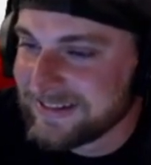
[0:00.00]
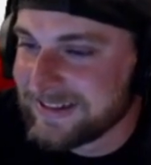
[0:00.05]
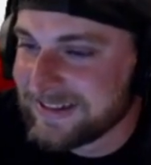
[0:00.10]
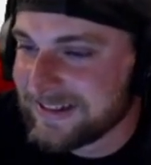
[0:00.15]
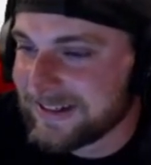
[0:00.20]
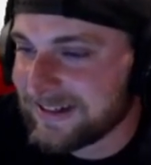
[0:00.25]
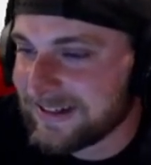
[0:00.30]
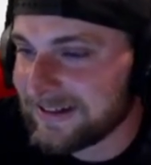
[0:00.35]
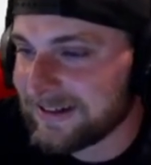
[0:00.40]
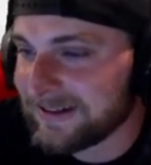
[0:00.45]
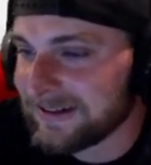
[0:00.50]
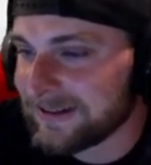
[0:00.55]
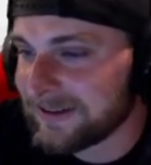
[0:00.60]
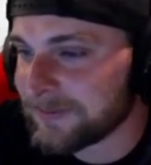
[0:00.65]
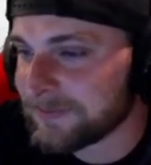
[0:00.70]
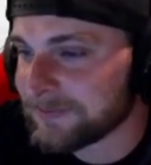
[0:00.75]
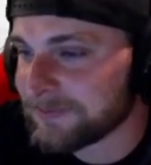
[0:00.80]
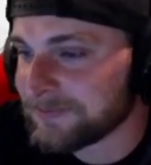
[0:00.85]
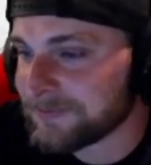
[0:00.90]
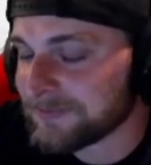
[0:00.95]

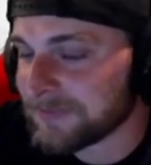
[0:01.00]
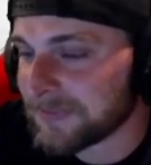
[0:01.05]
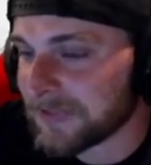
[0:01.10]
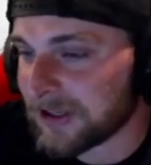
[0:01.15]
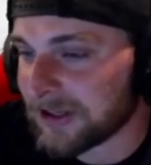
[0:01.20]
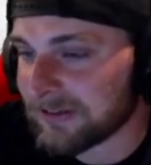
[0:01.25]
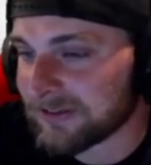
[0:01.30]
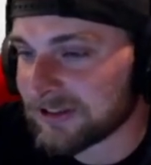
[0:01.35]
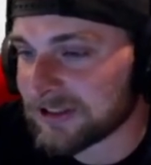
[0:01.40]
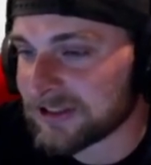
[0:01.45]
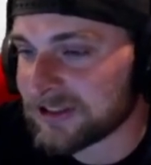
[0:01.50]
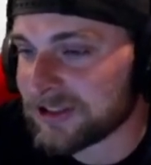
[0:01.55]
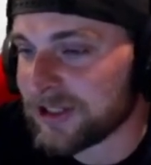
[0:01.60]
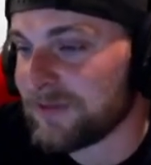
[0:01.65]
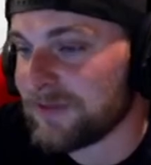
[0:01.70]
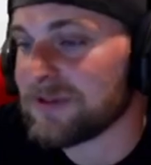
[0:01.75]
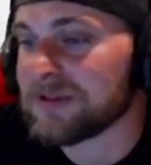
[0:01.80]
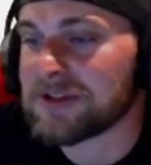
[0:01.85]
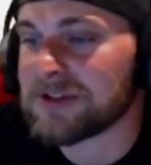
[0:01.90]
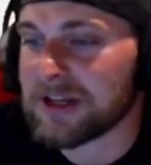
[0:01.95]
that. Obviously,
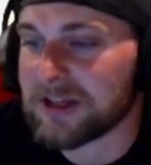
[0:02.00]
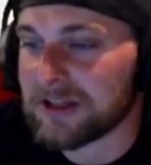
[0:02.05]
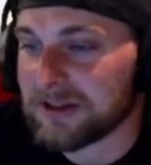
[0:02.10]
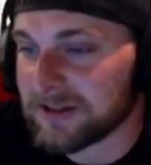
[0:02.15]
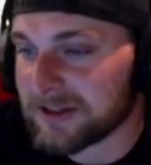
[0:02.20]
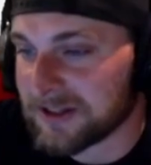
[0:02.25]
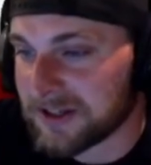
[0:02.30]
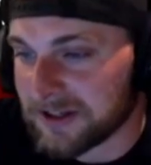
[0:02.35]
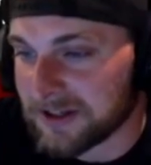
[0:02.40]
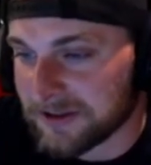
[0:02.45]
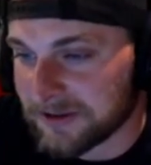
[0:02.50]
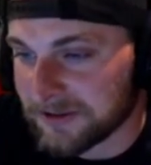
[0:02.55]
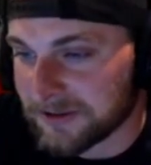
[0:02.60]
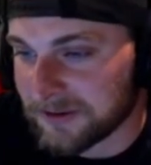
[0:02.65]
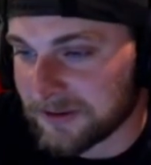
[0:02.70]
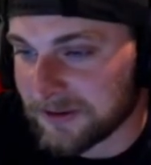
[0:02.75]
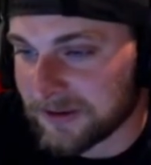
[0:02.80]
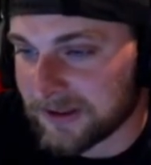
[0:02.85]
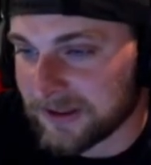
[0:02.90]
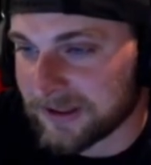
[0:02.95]
Chieftain's taking the cake on
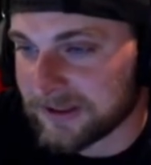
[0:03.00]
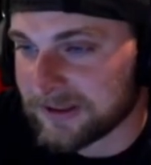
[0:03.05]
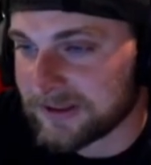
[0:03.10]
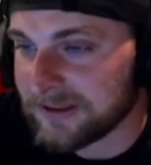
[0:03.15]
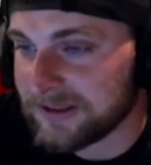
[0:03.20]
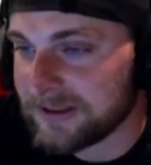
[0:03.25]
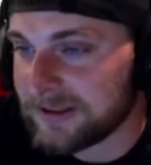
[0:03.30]
all that.